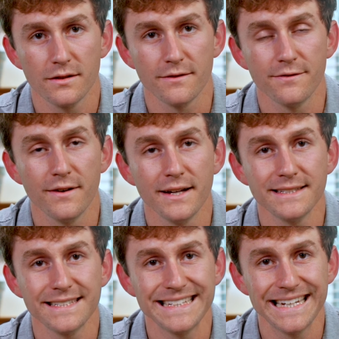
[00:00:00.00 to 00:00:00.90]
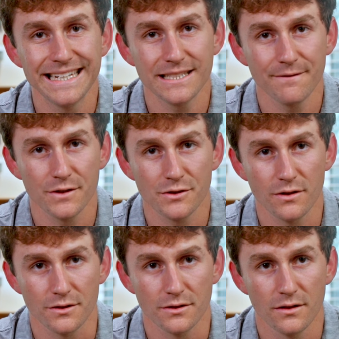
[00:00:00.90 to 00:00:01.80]
to fund today's
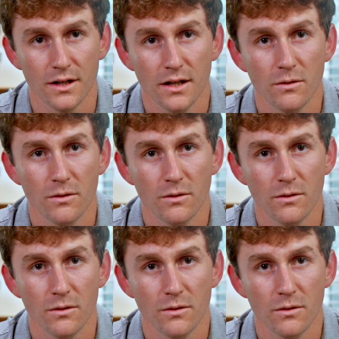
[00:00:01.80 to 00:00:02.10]
infrastructure